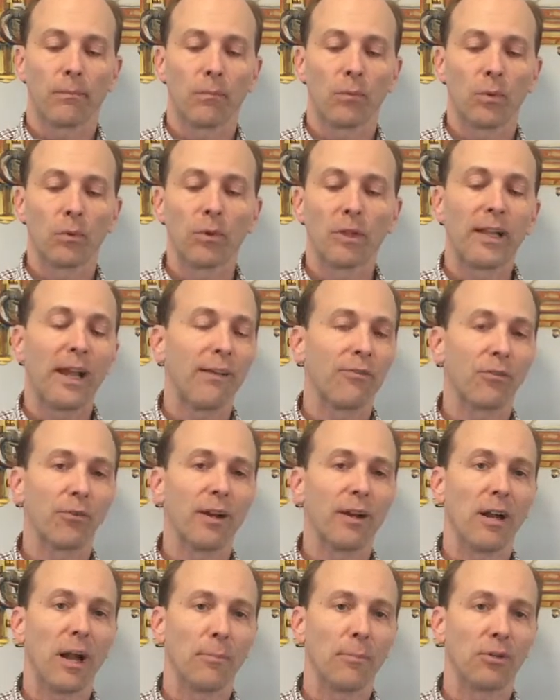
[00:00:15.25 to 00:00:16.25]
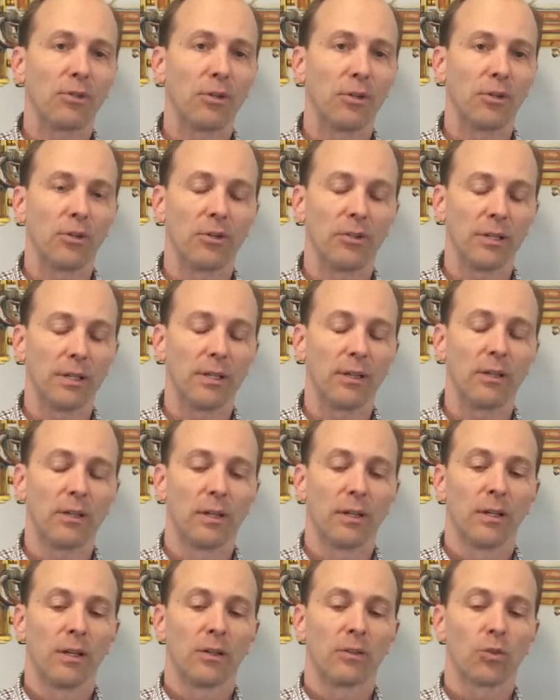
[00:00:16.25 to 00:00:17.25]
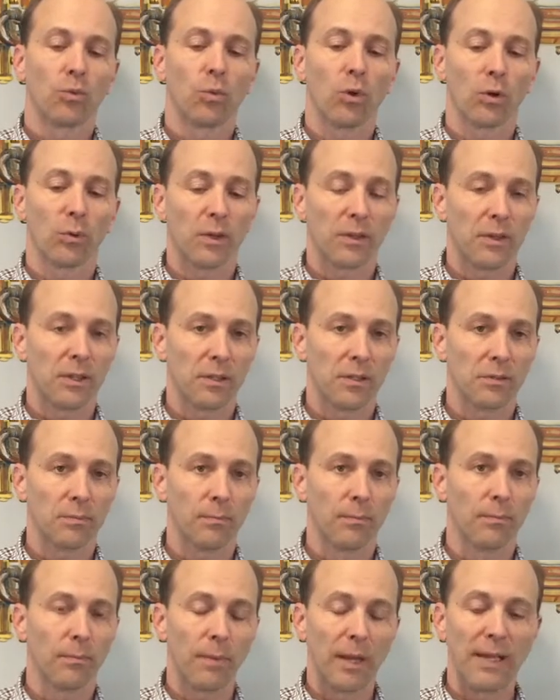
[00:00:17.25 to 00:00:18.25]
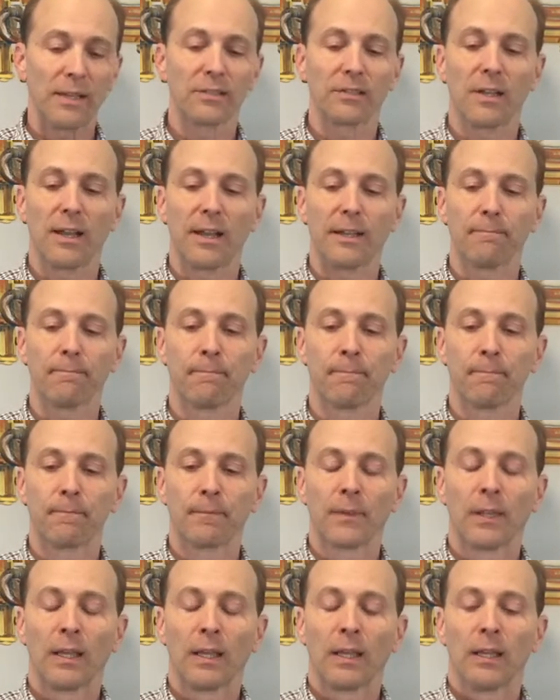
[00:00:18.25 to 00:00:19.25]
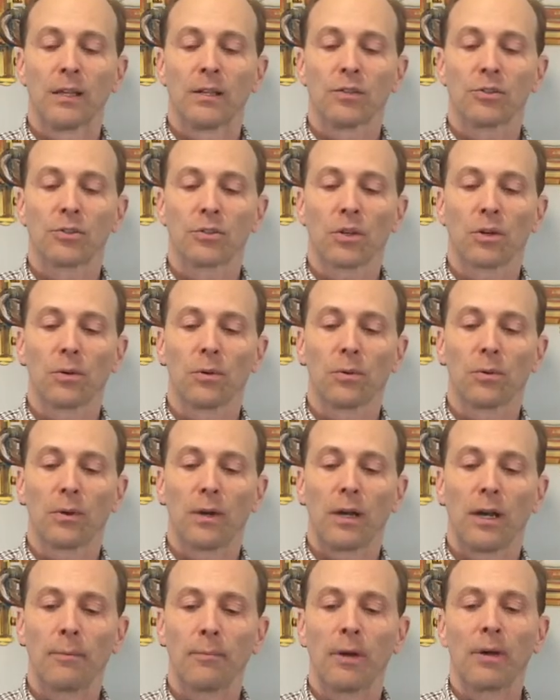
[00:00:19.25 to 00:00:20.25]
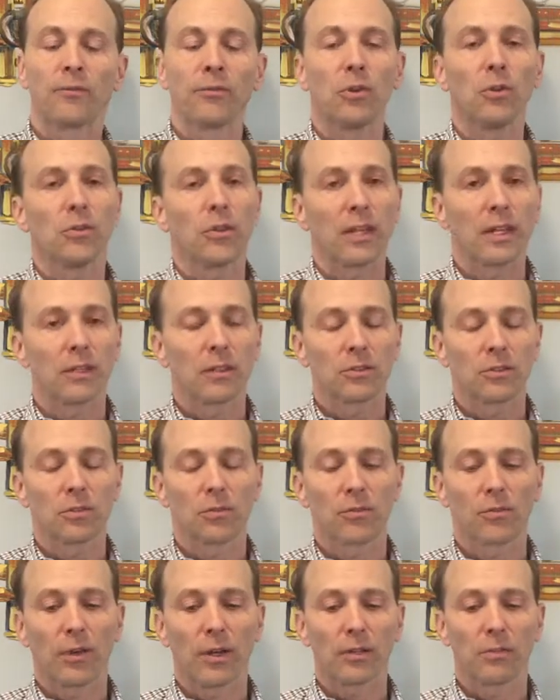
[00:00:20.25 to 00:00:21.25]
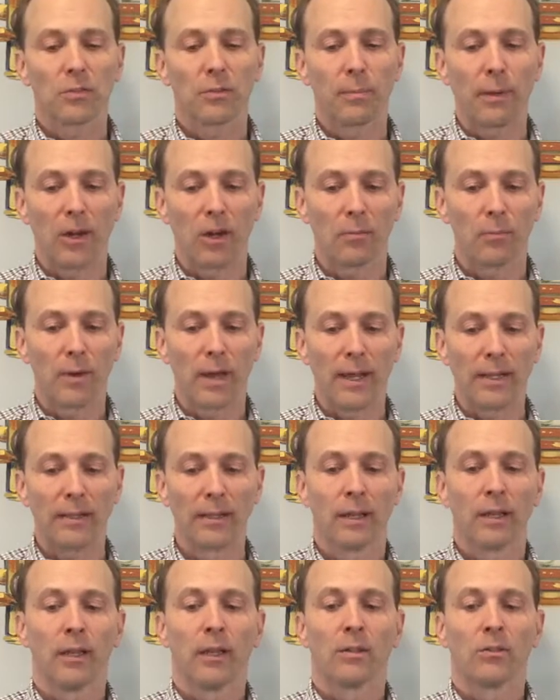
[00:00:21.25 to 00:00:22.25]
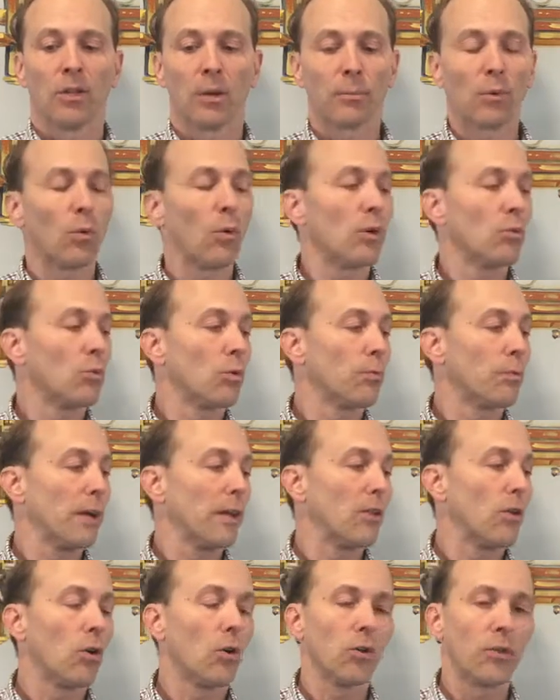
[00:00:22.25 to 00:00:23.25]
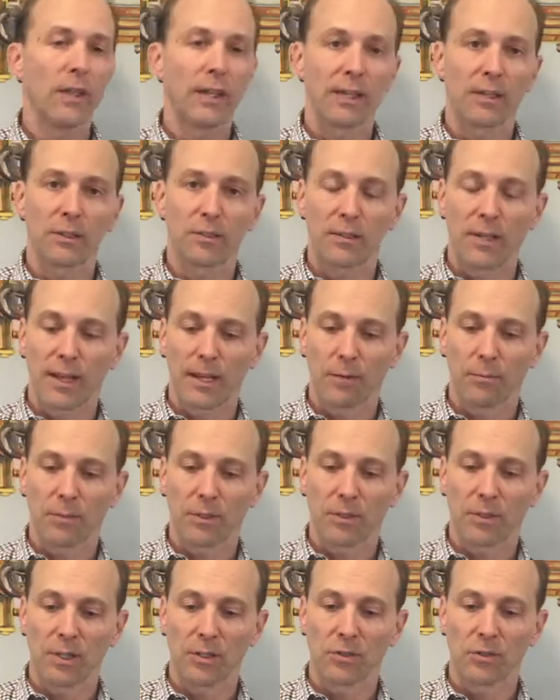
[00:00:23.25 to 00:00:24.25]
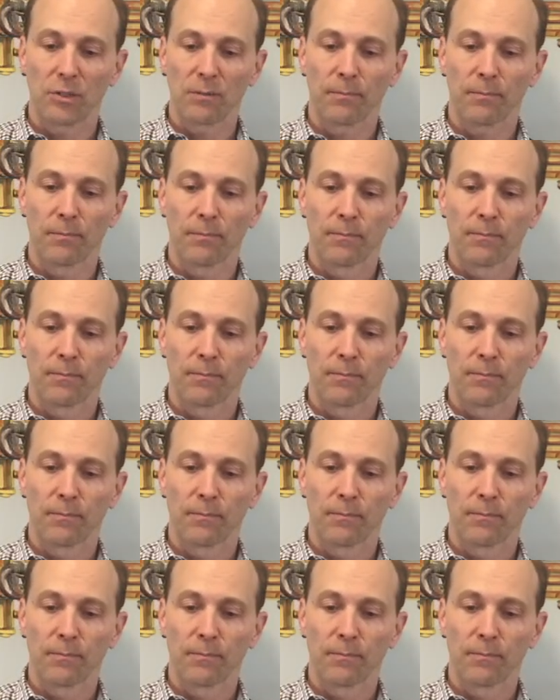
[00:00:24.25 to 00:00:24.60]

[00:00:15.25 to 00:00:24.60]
we really have a great opportunity to work with his bass line. So a few things for us to bear in mind. Number one, we'll play the whole thing in second position.